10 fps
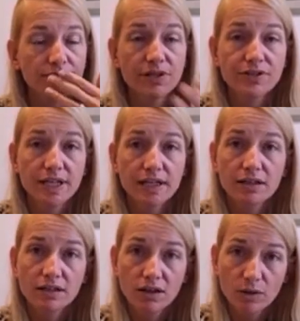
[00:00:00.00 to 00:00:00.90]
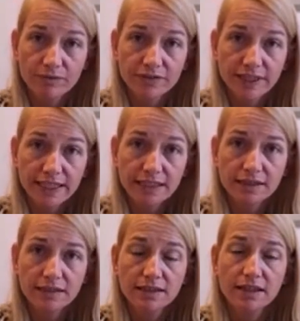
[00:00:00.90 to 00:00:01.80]
music,
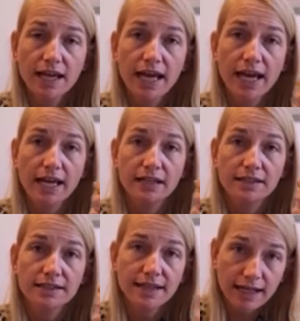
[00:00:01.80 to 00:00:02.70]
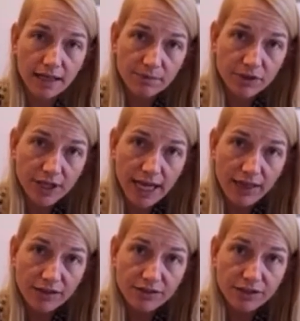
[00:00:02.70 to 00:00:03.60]
hopefully, and setting up your
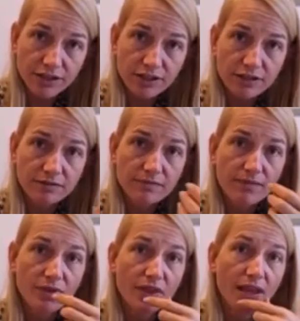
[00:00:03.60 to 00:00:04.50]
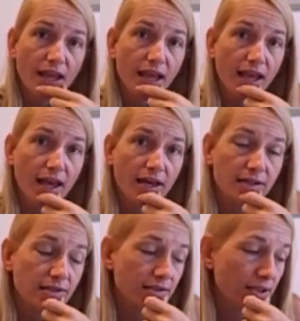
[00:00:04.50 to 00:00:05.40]
calendar
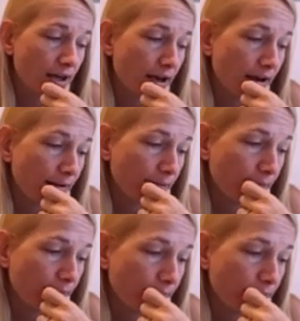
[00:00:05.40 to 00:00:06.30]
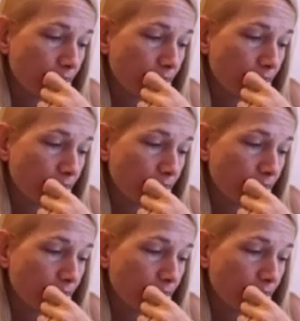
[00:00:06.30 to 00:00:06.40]
and um,